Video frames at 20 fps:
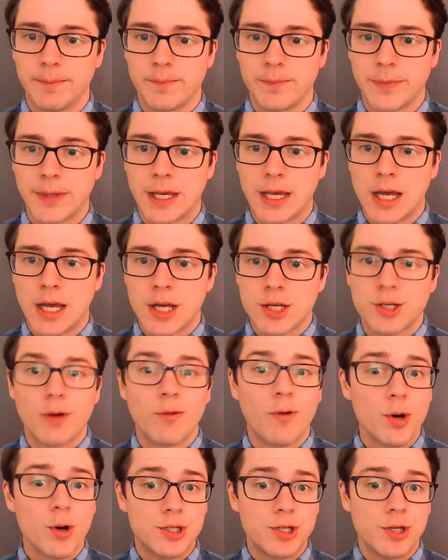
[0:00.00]
So I've always
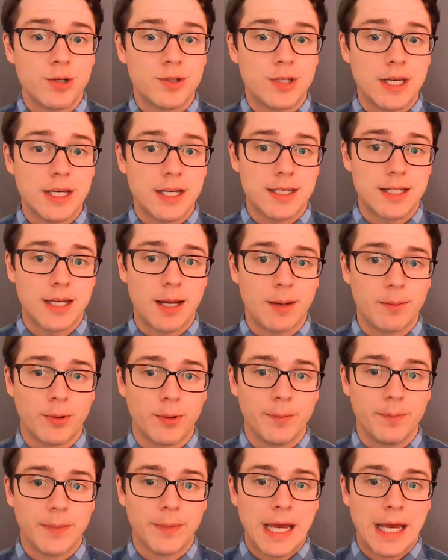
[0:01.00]
used the example.
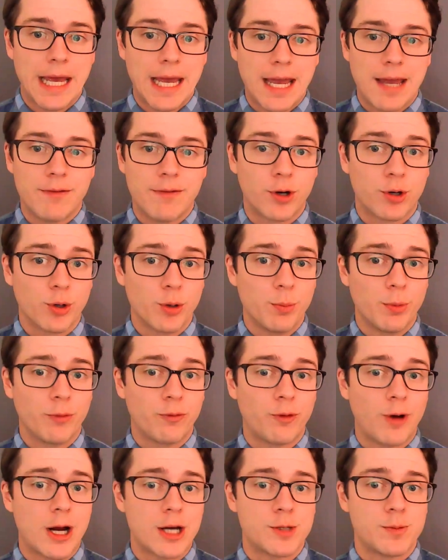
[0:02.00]
If a group of
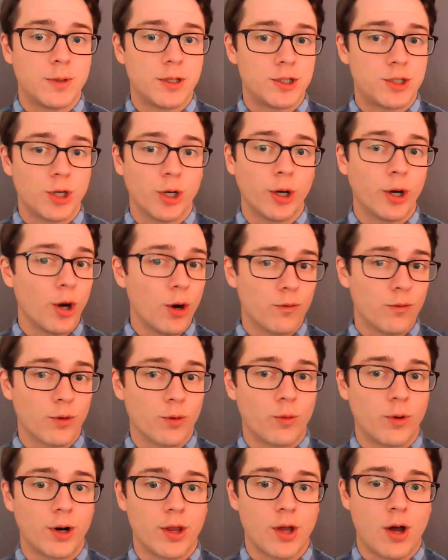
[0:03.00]
freshmen took over one of the
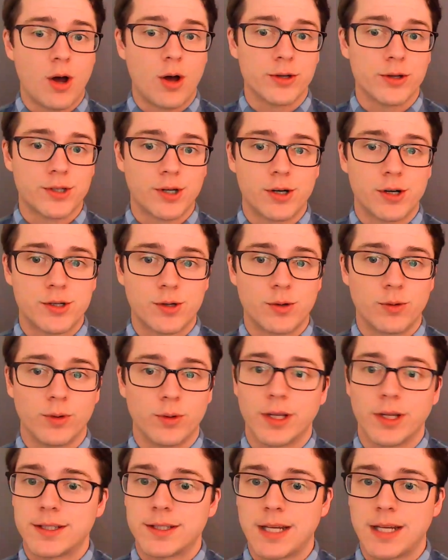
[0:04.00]
halls of our school, let's say
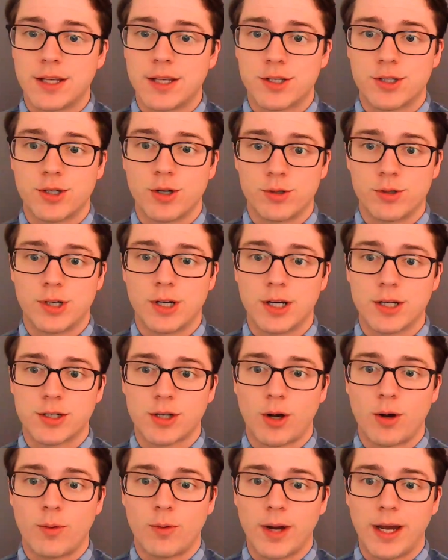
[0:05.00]
the social studies
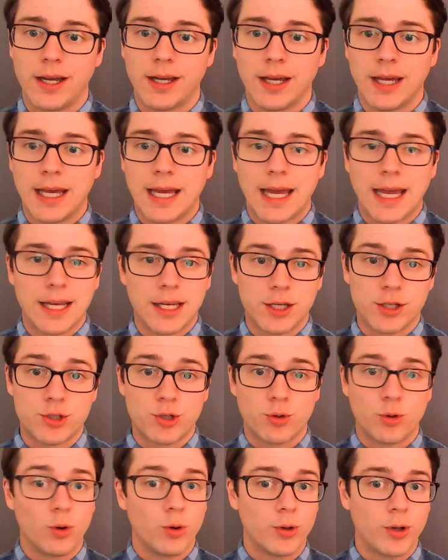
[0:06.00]
hallway, and controlled
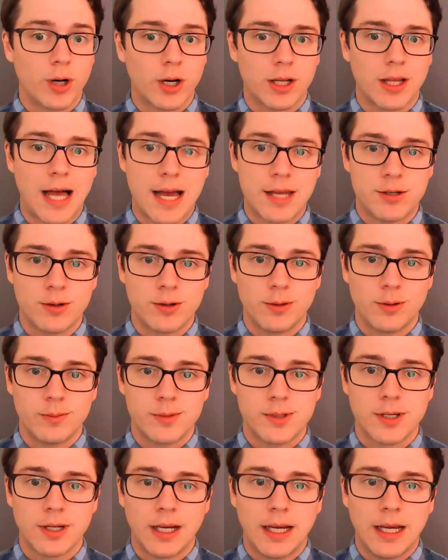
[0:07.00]
our classrooms,
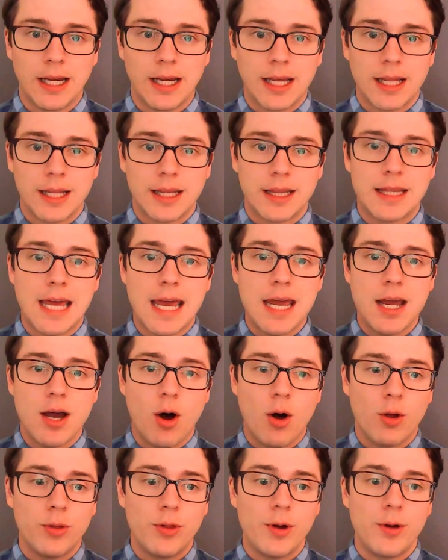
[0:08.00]
they, although
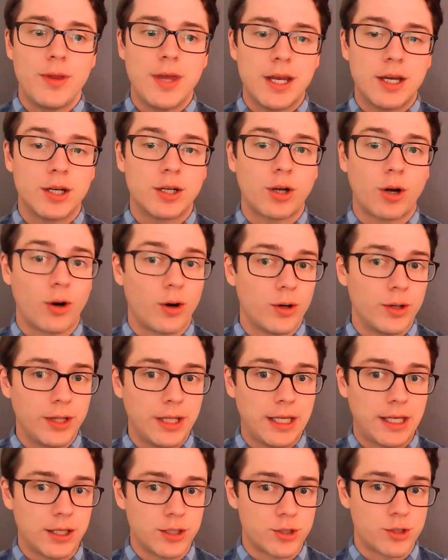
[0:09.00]
they could currently
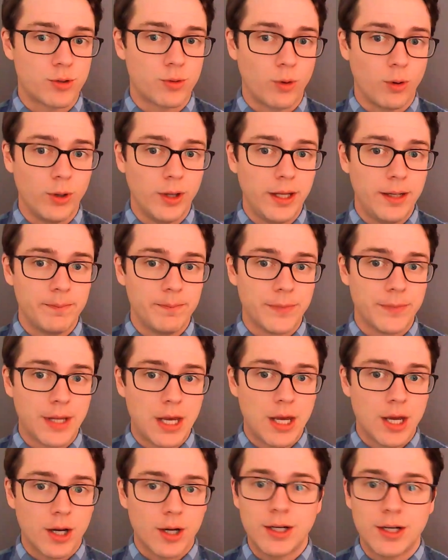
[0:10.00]
control it, could
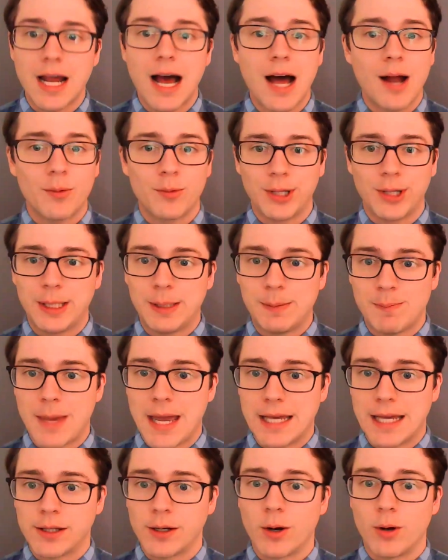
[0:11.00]
not really make their
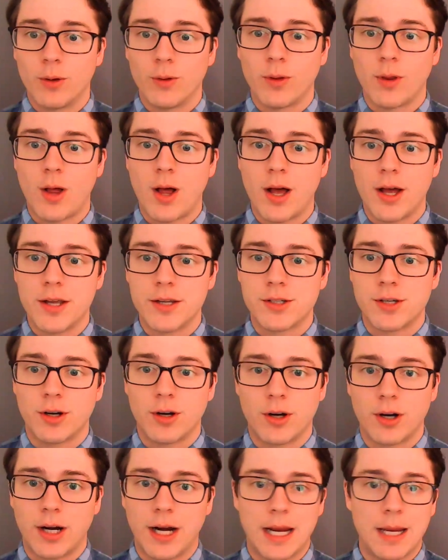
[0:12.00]
own laws or
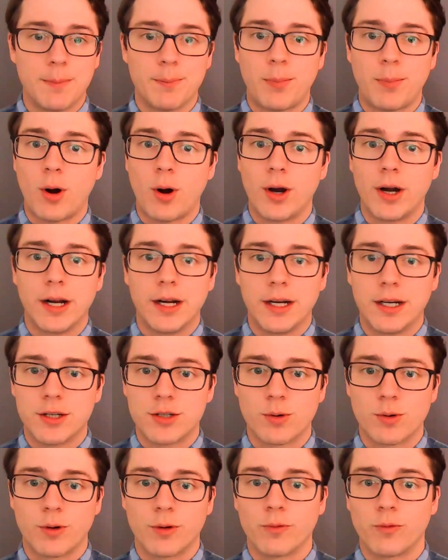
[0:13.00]
impart sort
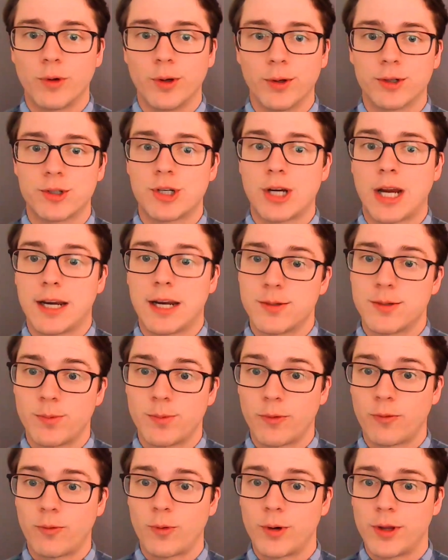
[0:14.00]
of real change before
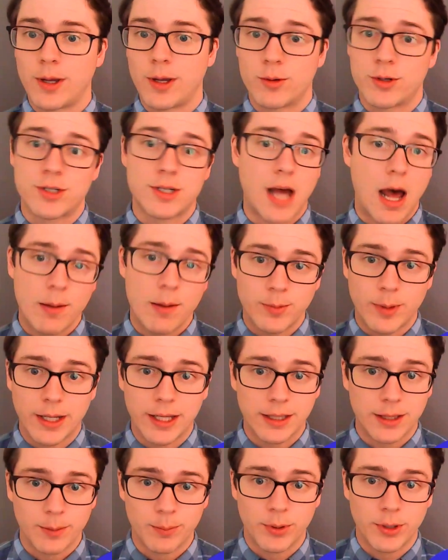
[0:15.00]
they were stopped by like the
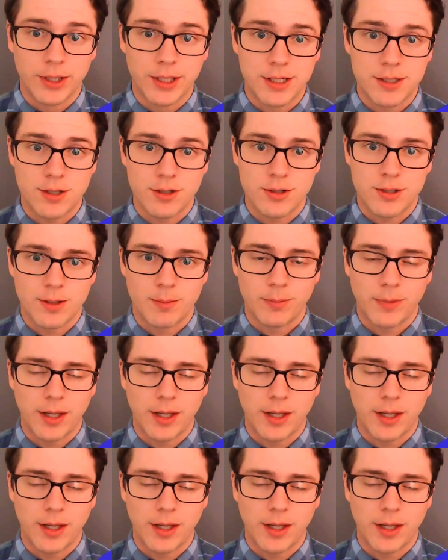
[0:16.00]
police or something.